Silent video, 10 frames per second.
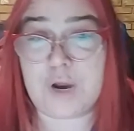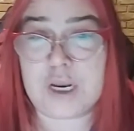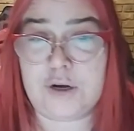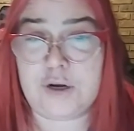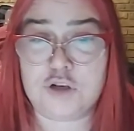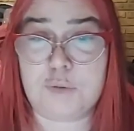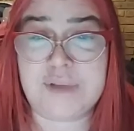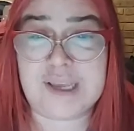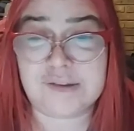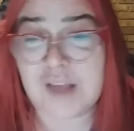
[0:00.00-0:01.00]
for, you know to
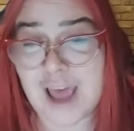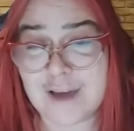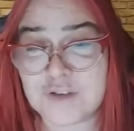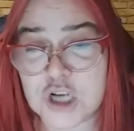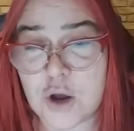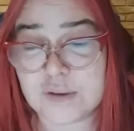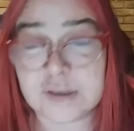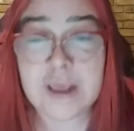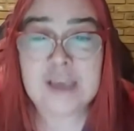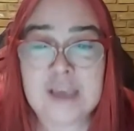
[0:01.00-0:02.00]
replace live shows
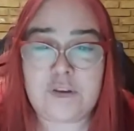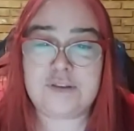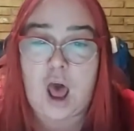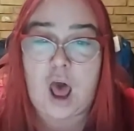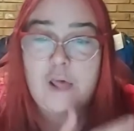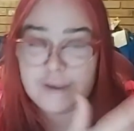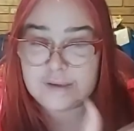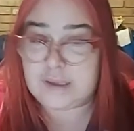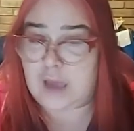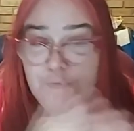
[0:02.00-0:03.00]
and so there's all
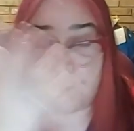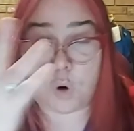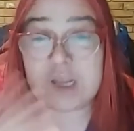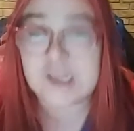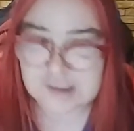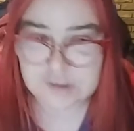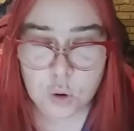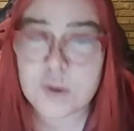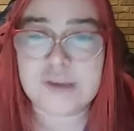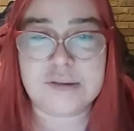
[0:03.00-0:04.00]
these rolling
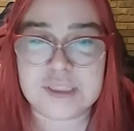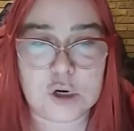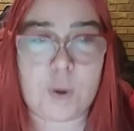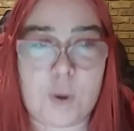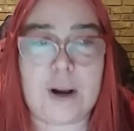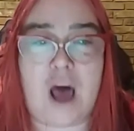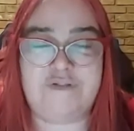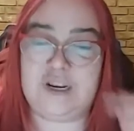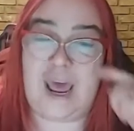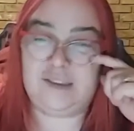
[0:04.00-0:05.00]
stone is in there quite
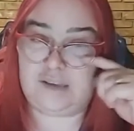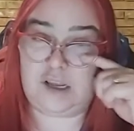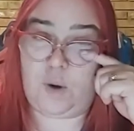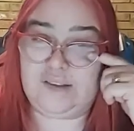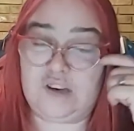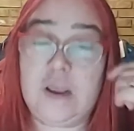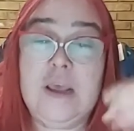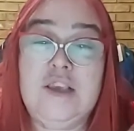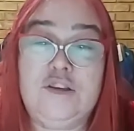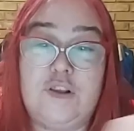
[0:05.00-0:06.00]
often asking questions
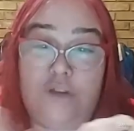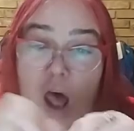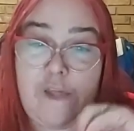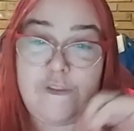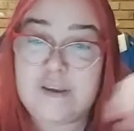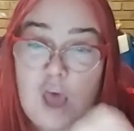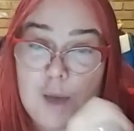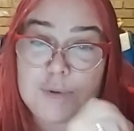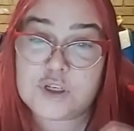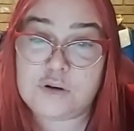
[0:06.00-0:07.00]
so there's all these
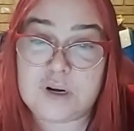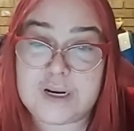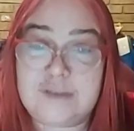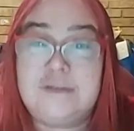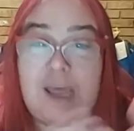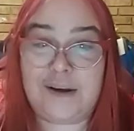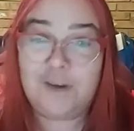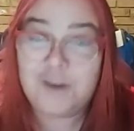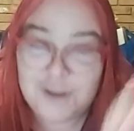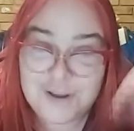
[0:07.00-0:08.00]
opportunities that
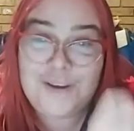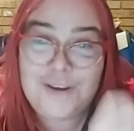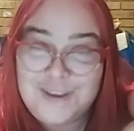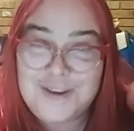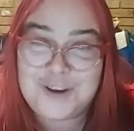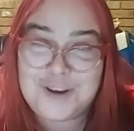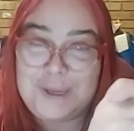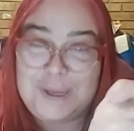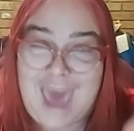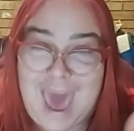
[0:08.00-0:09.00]
you could
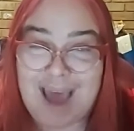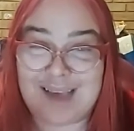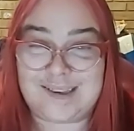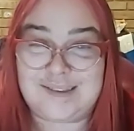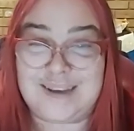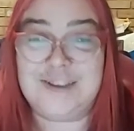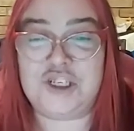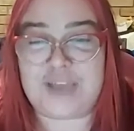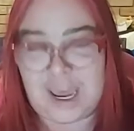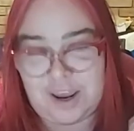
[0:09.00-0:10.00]
be accessing
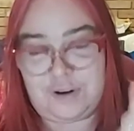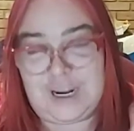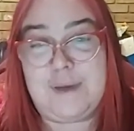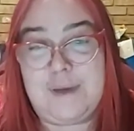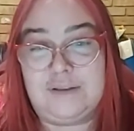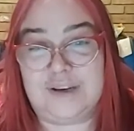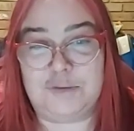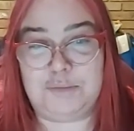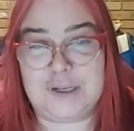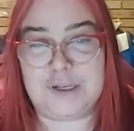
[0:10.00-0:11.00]
to get your name out there
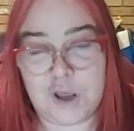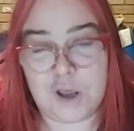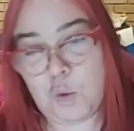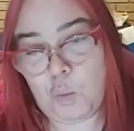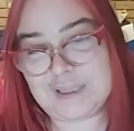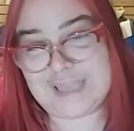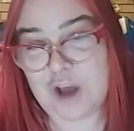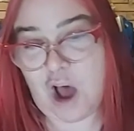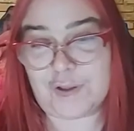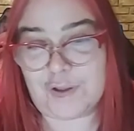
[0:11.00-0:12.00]
to build what they
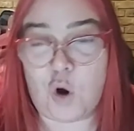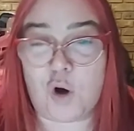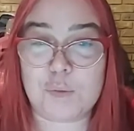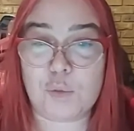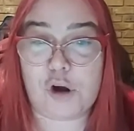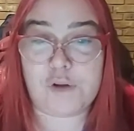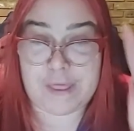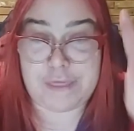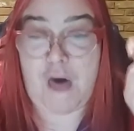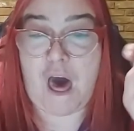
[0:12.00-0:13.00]
call in the corporate world
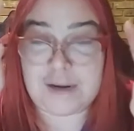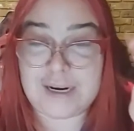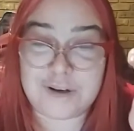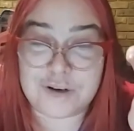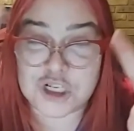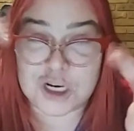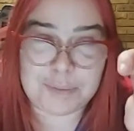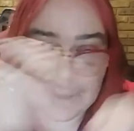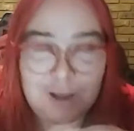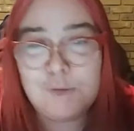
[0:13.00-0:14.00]
that thought leadership,
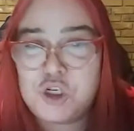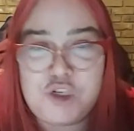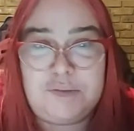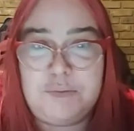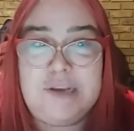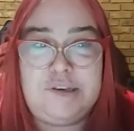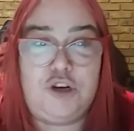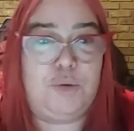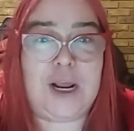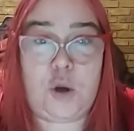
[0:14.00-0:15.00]
which just means, you
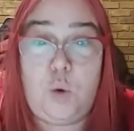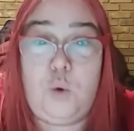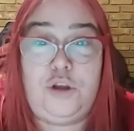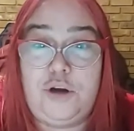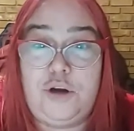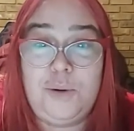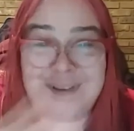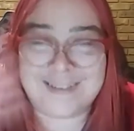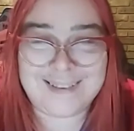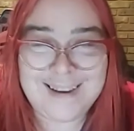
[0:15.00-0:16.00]
know, when I Google you,
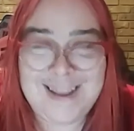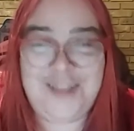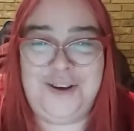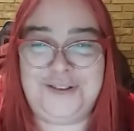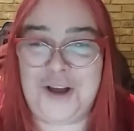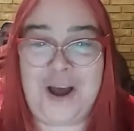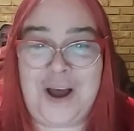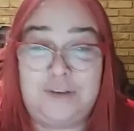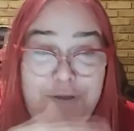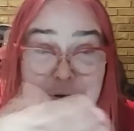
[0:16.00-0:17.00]
there's all
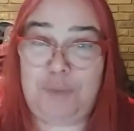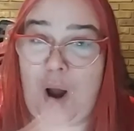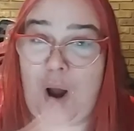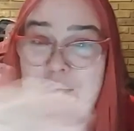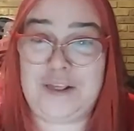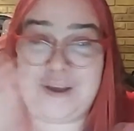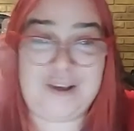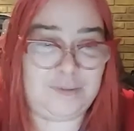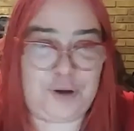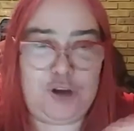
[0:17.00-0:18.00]
kinds of third party
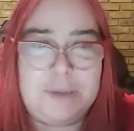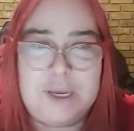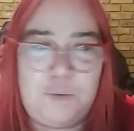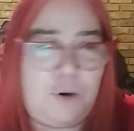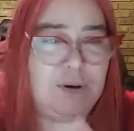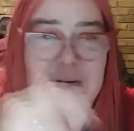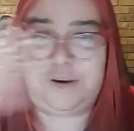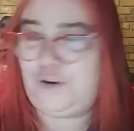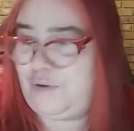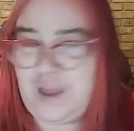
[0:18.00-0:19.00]
things about you being quoted,
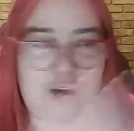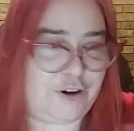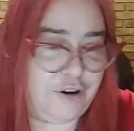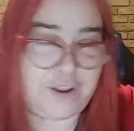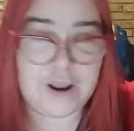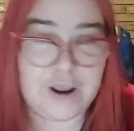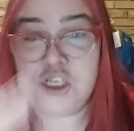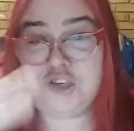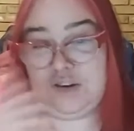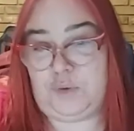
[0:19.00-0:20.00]
you're there and you're there.
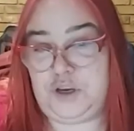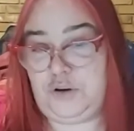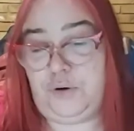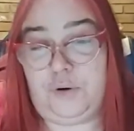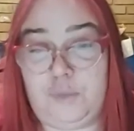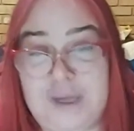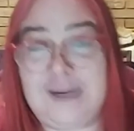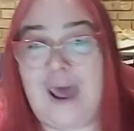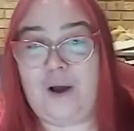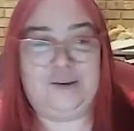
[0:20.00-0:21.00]
Just like when you Google me
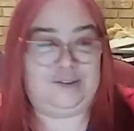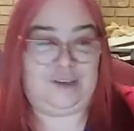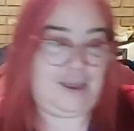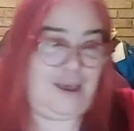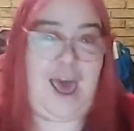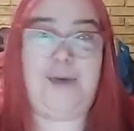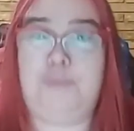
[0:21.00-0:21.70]
now, because I'm a